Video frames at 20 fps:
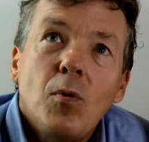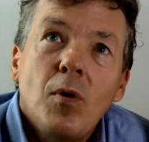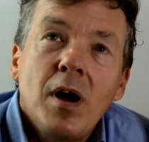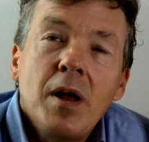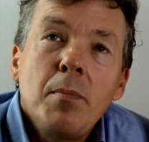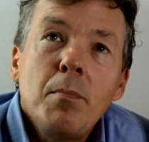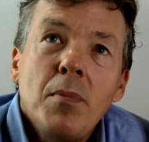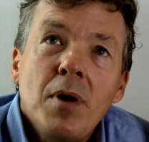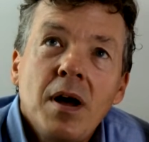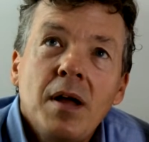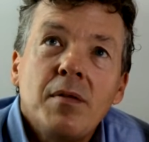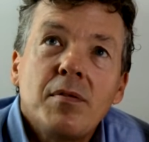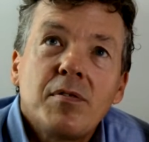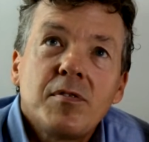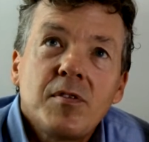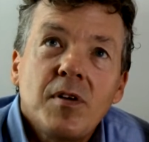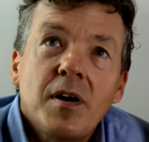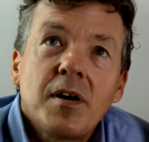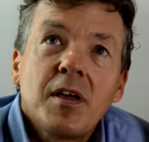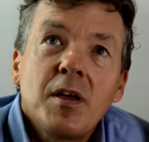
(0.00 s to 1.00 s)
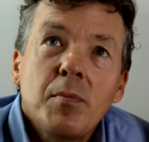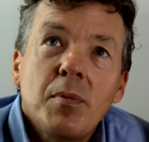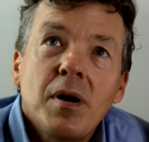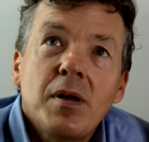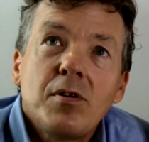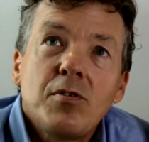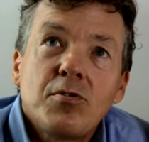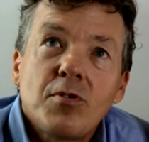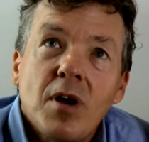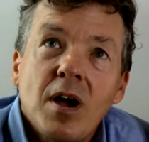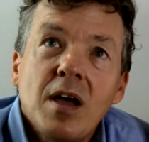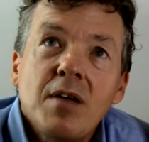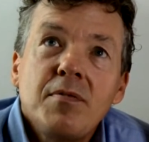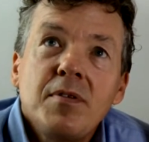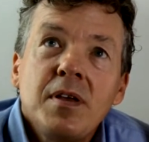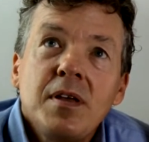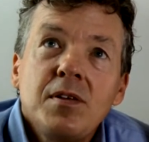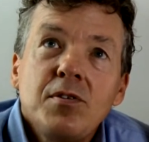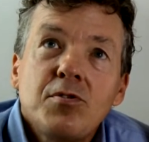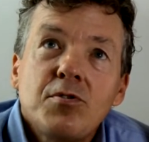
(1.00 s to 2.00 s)
1 month talking about
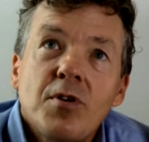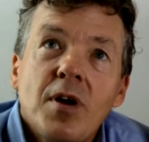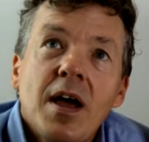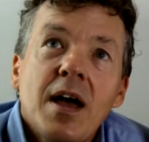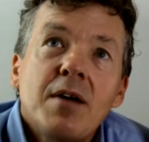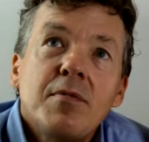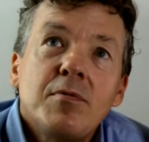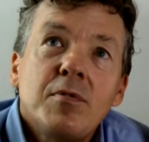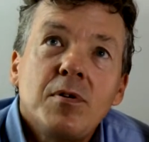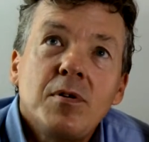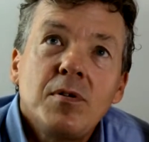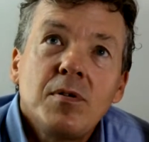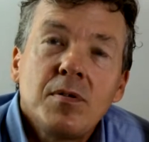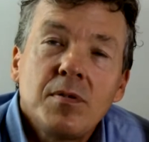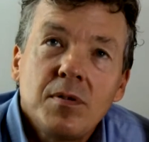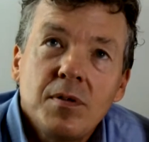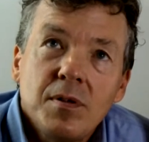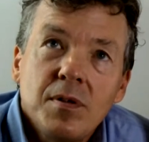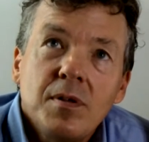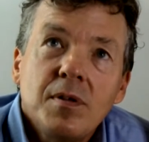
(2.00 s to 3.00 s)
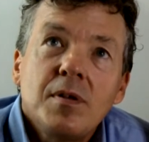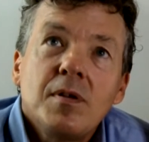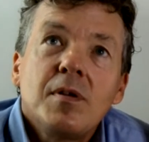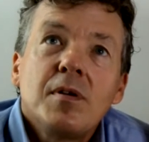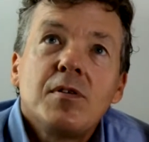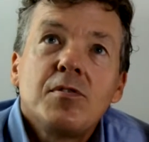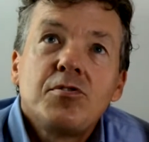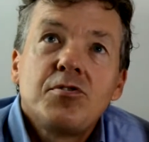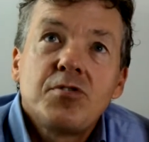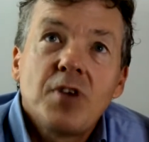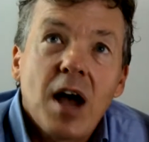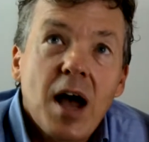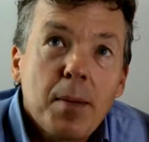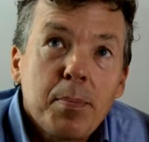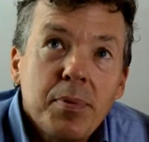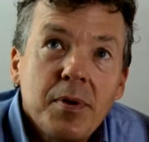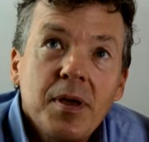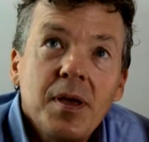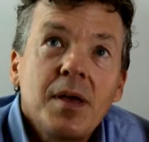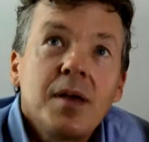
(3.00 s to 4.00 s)
driving, travel.
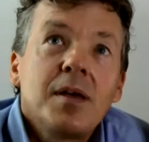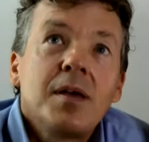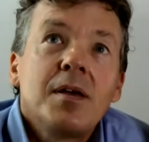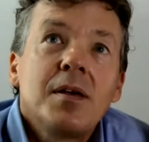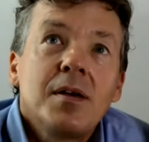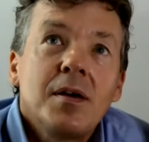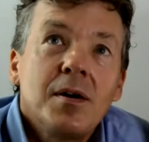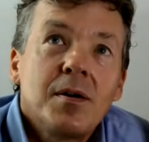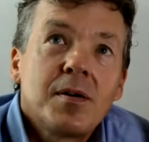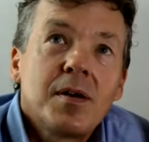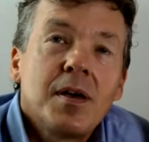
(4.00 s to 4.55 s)
Shopping. Okay.